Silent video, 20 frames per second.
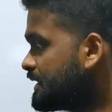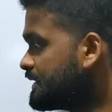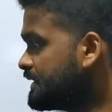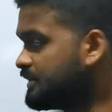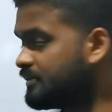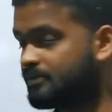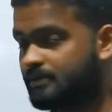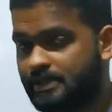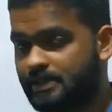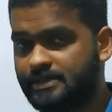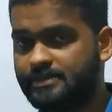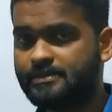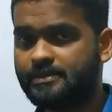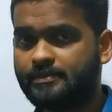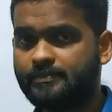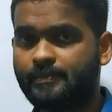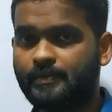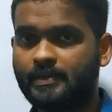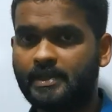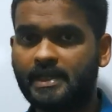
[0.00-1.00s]
The
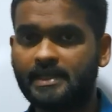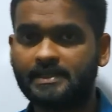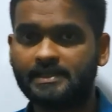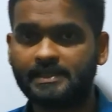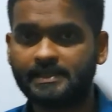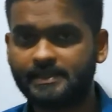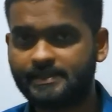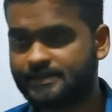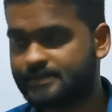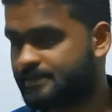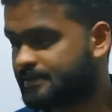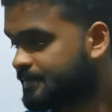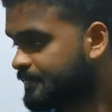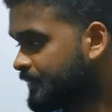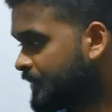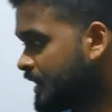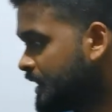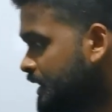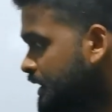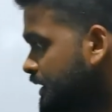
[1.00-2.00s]
reason for that is,
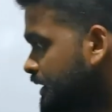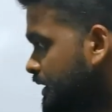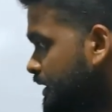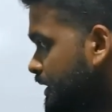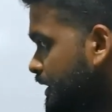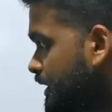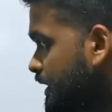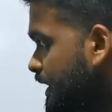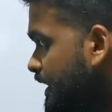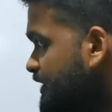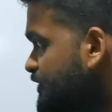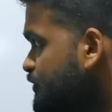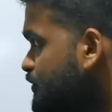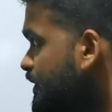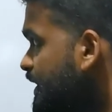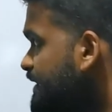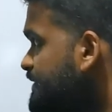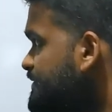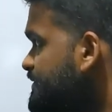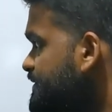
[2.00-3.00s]
as you
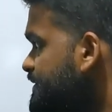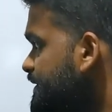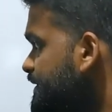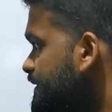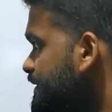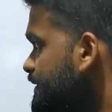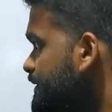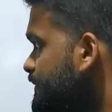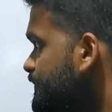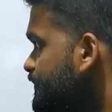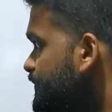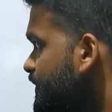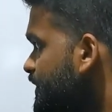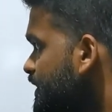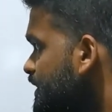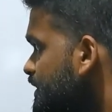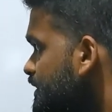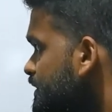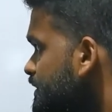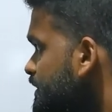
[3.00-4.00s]
can see,
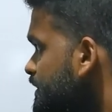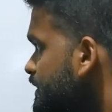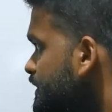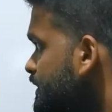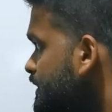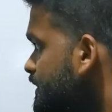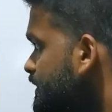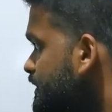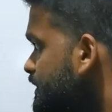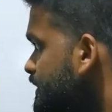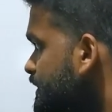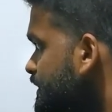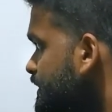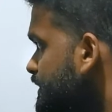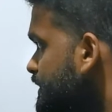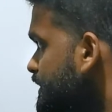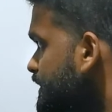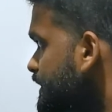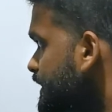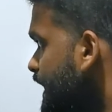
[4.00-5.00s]
the
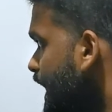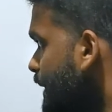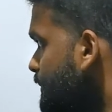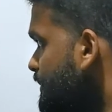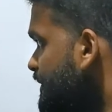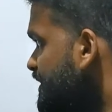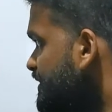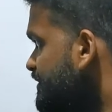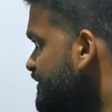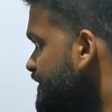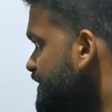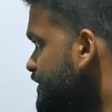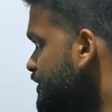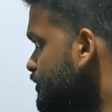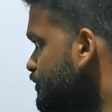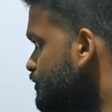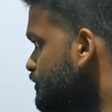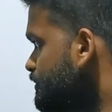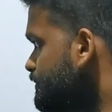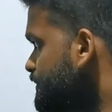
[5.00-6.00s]
capillary
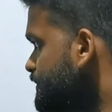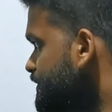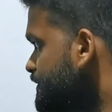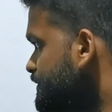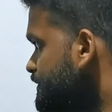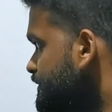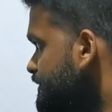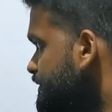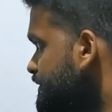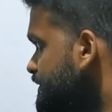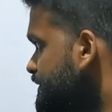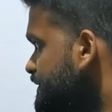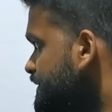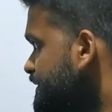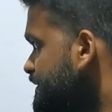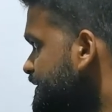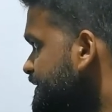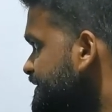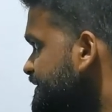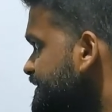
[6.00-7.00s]
tube
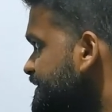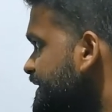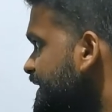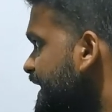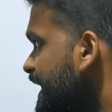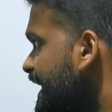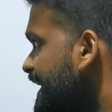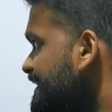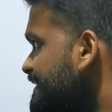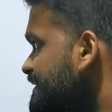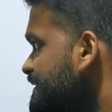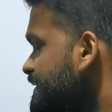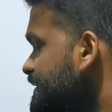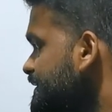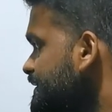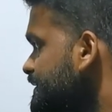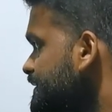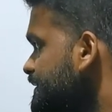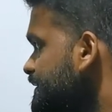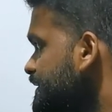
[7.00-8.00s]
is at
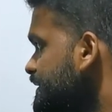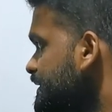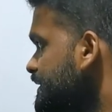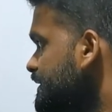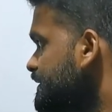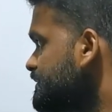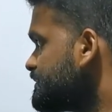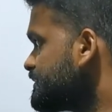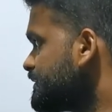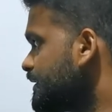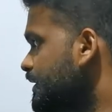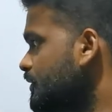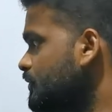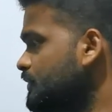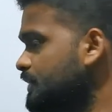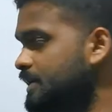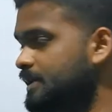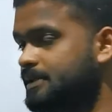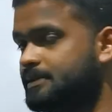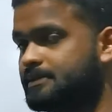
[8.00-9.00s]
the
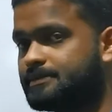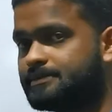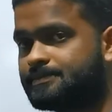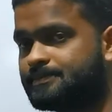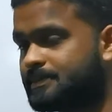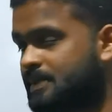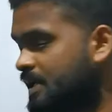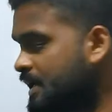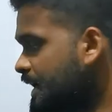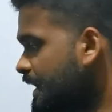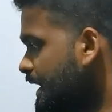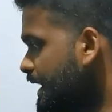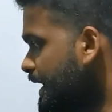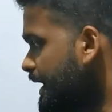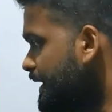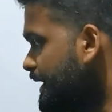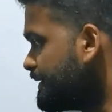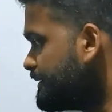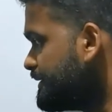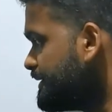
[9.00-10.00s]
surrounding
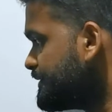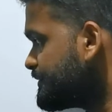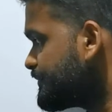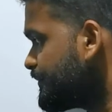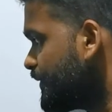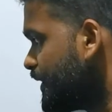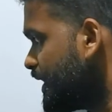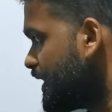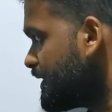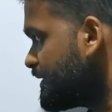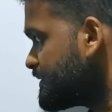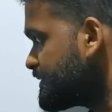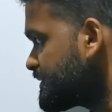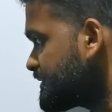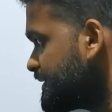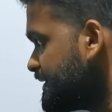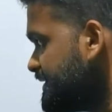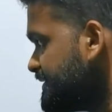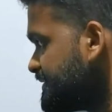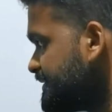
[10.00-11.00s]
and this
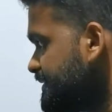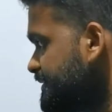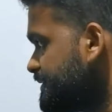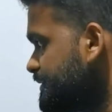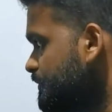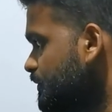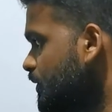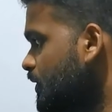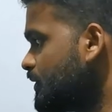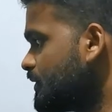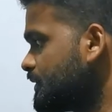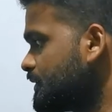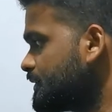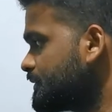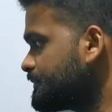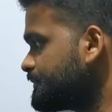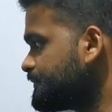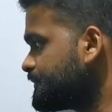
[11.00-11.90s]
flask is in the water.